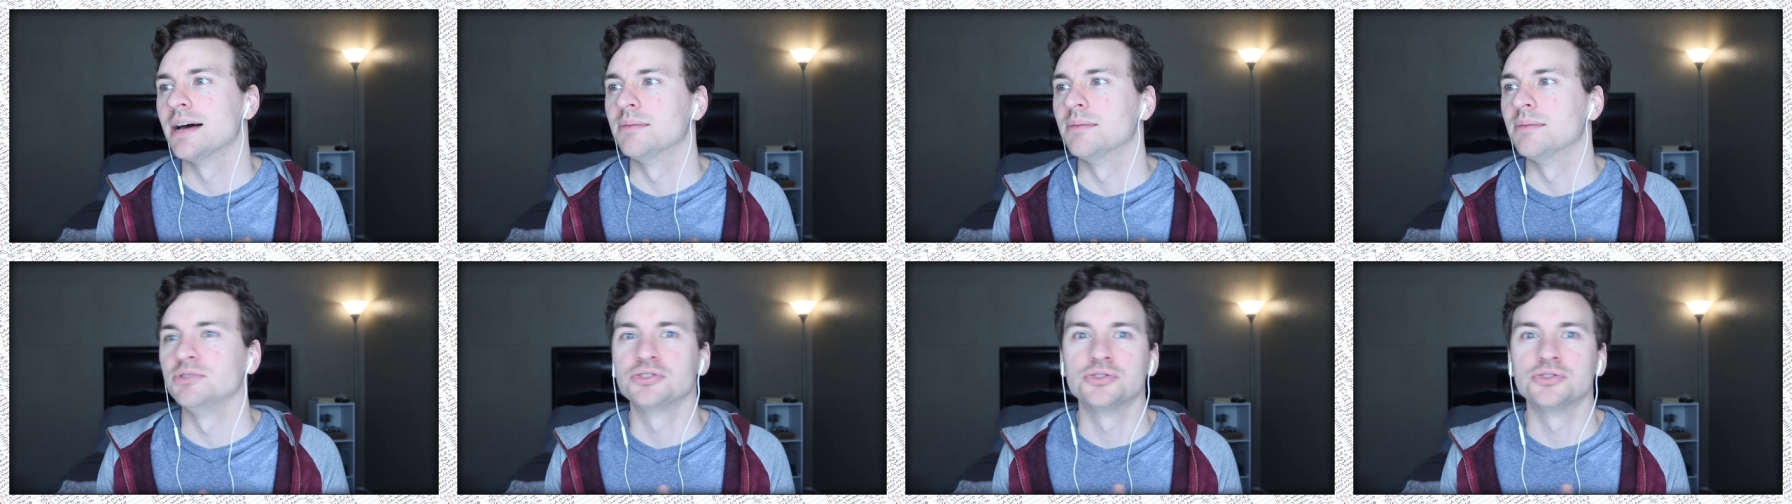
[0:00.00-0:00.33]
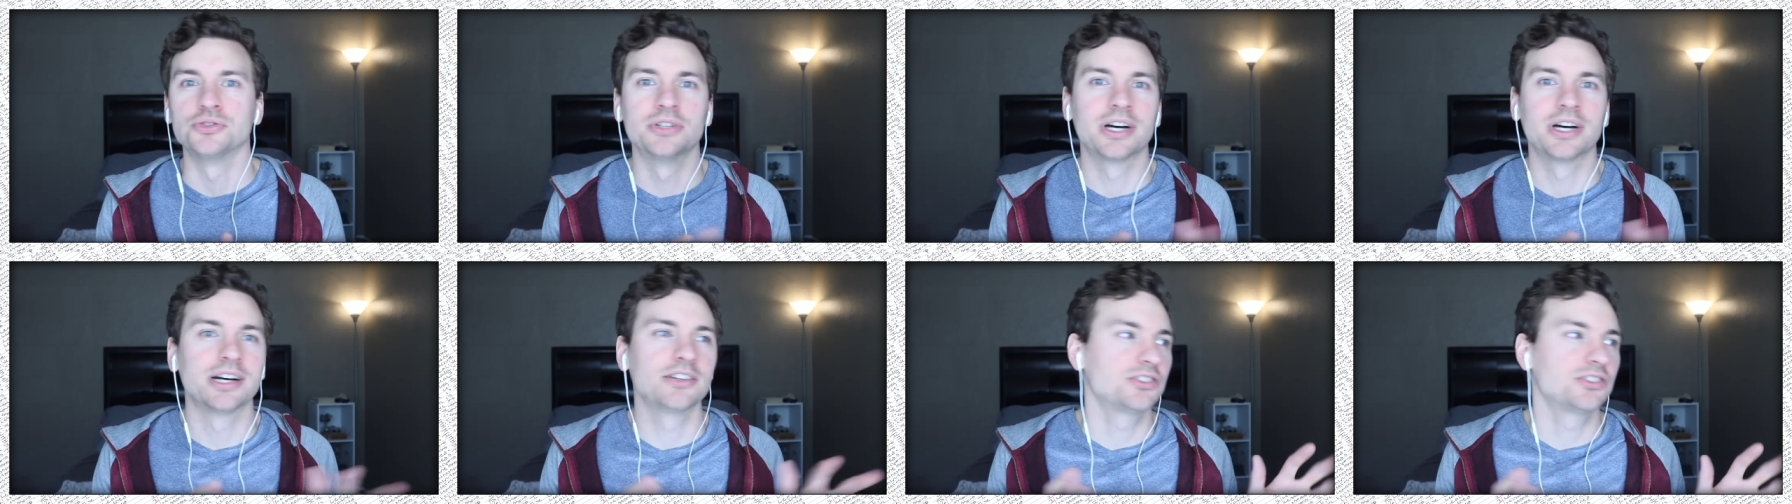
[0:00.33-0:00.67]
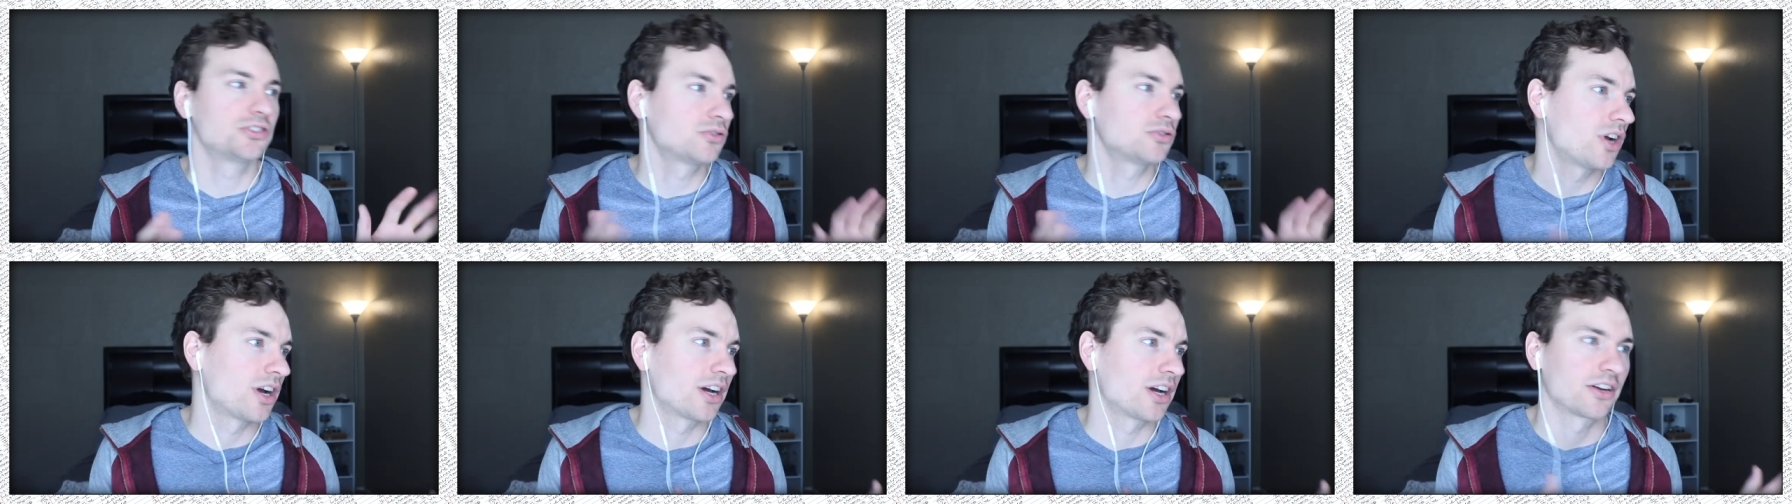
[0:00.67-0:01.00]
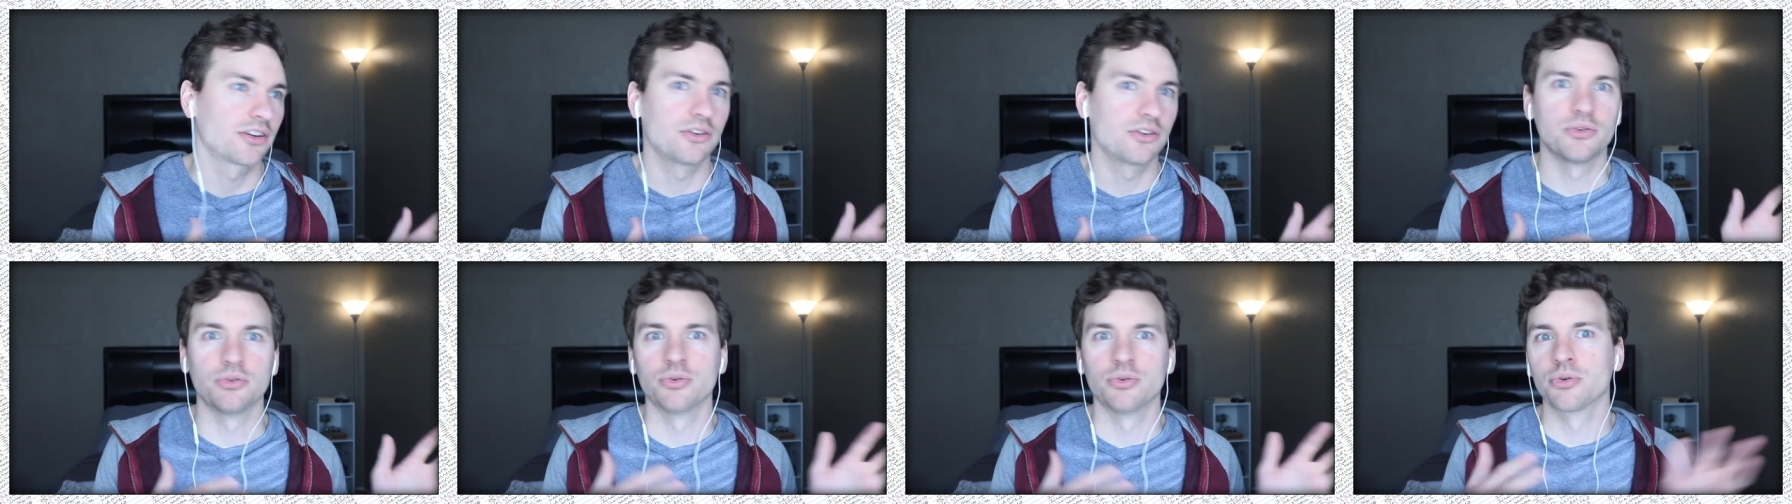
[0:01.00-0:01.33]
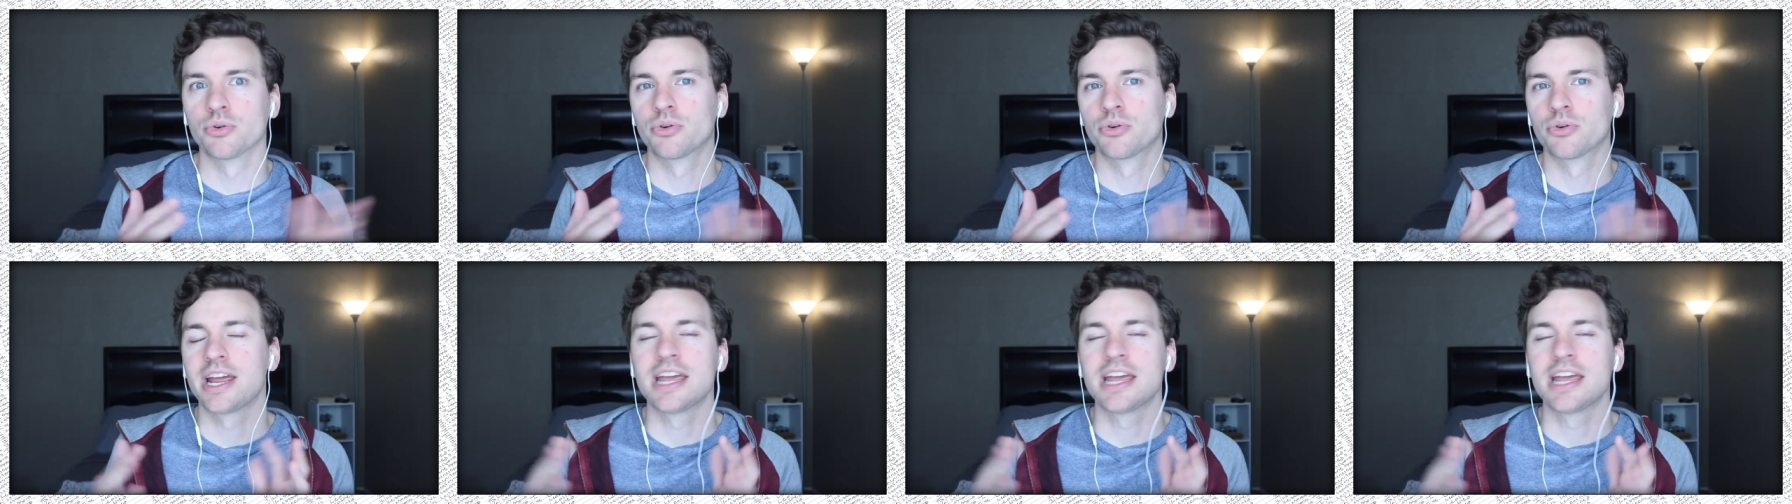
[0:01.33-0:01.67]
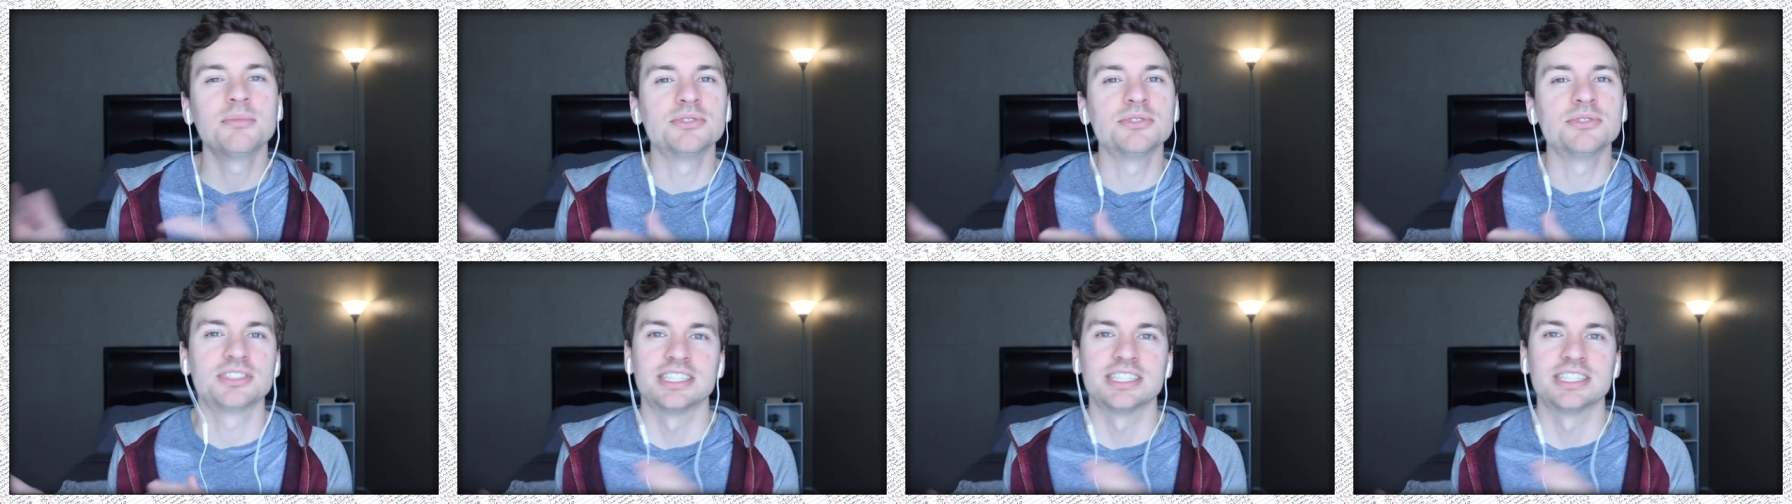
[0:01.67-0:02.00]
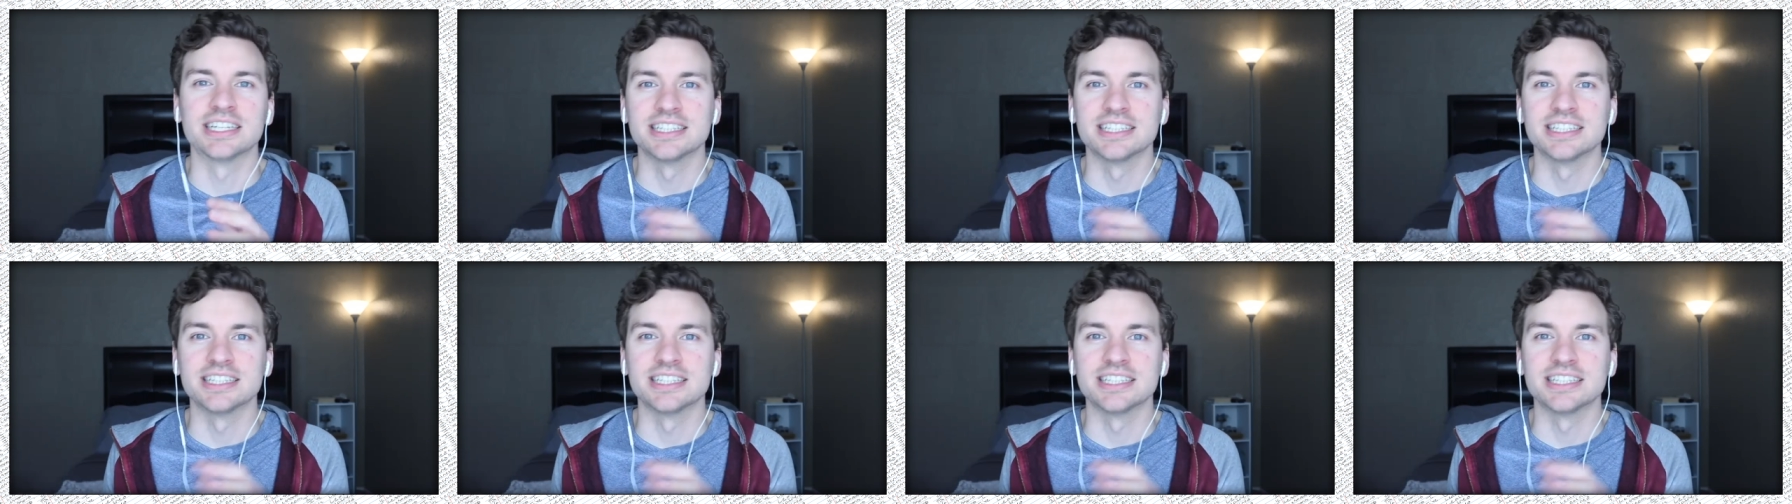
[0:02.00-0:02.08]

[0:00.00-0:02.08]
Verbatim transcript: Schoolhouse Rock or Hamilton.